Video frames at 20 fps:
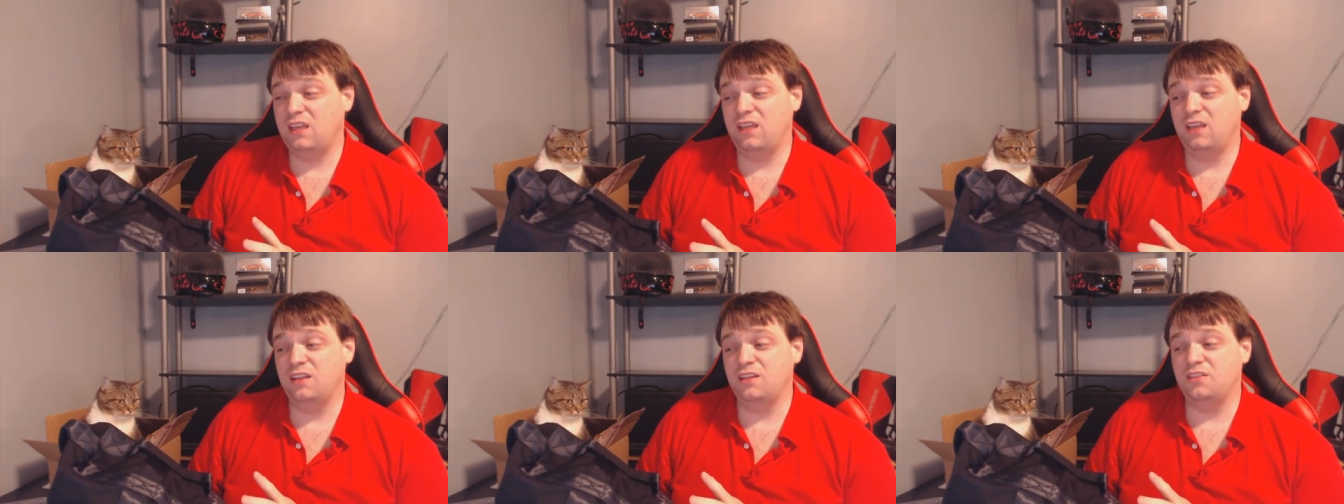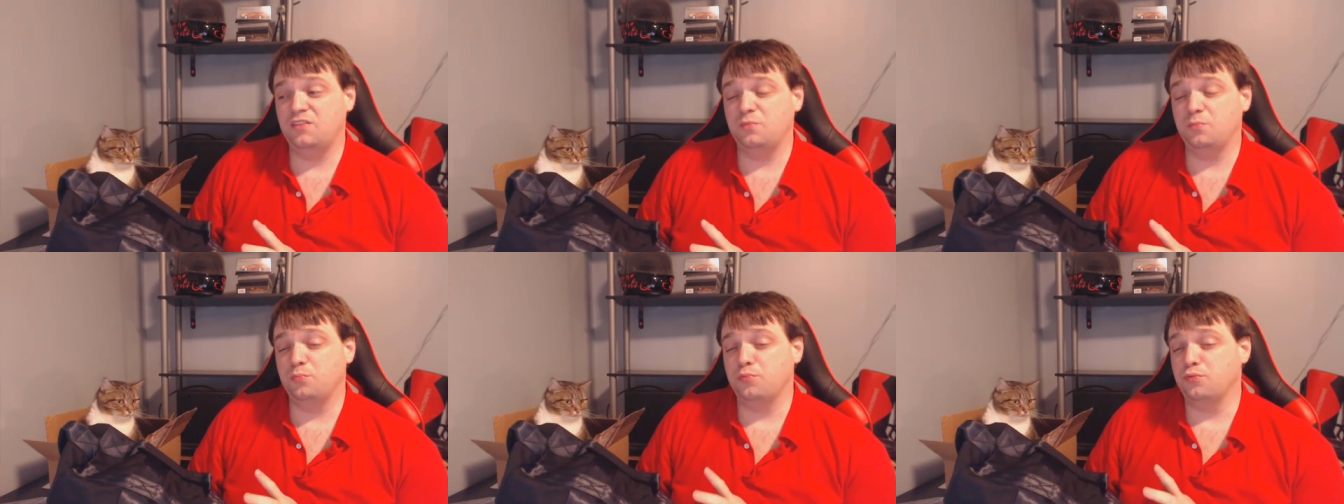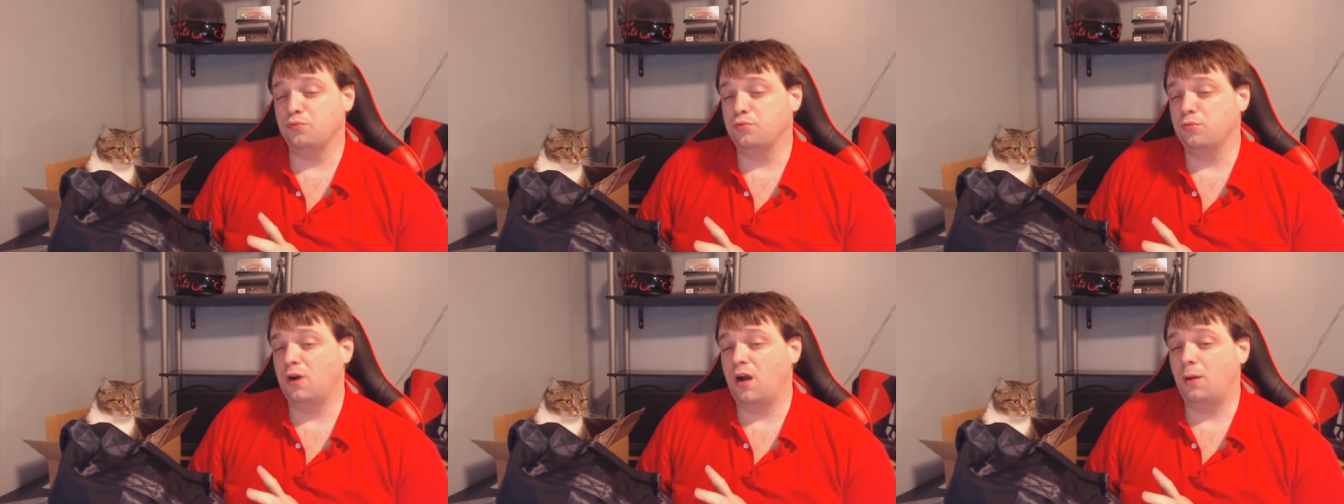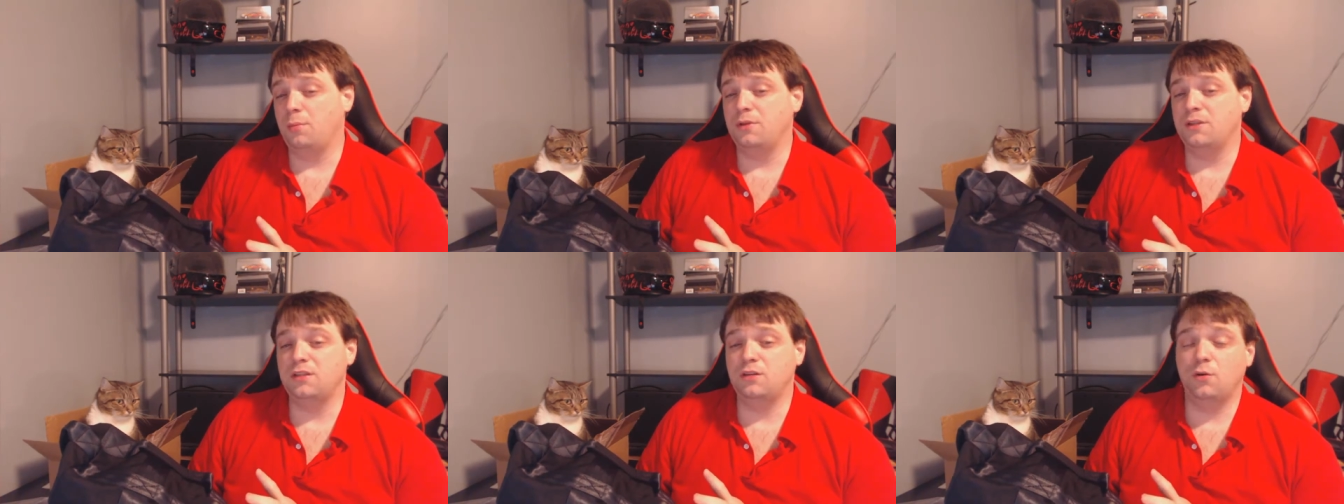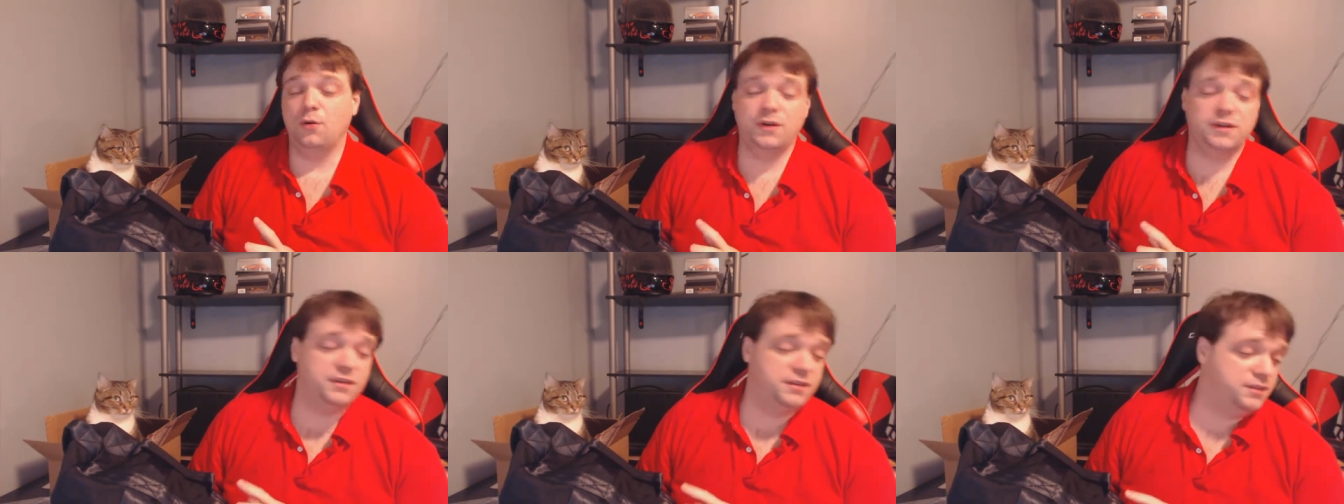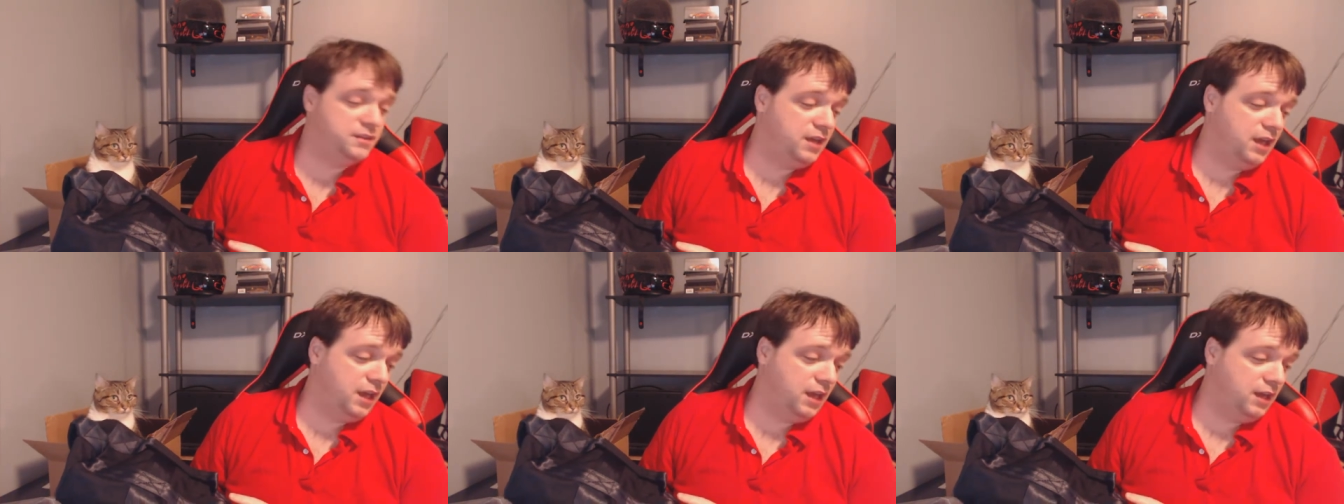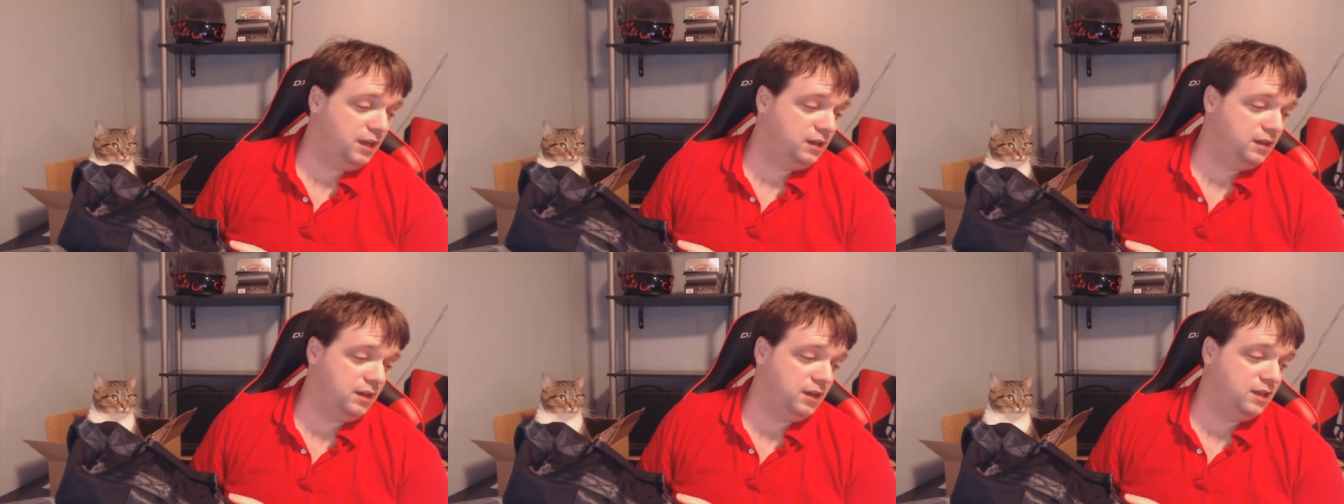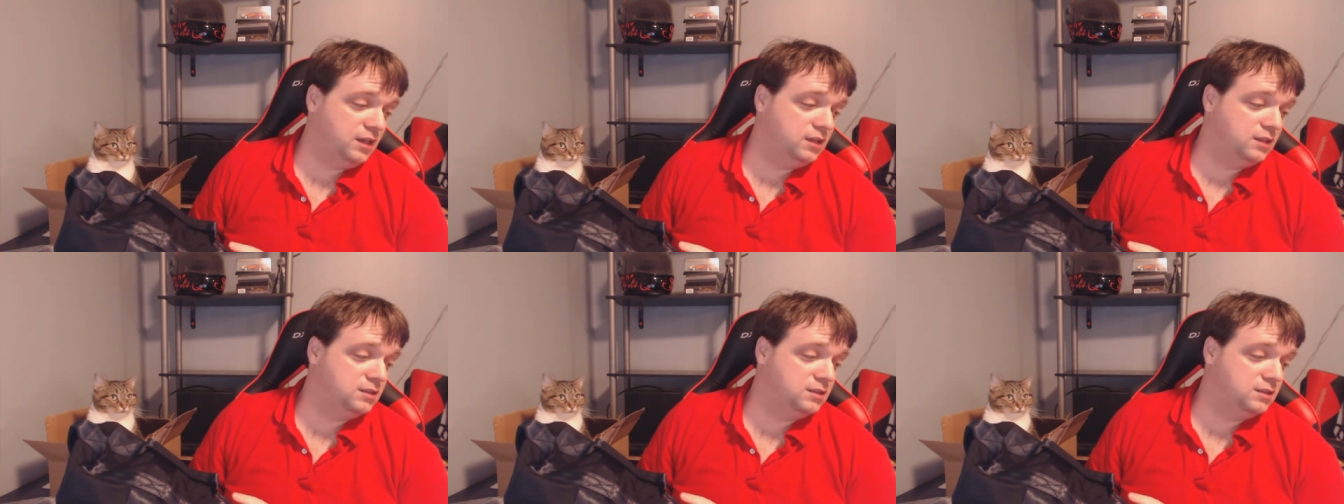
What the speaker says: It's probably going to say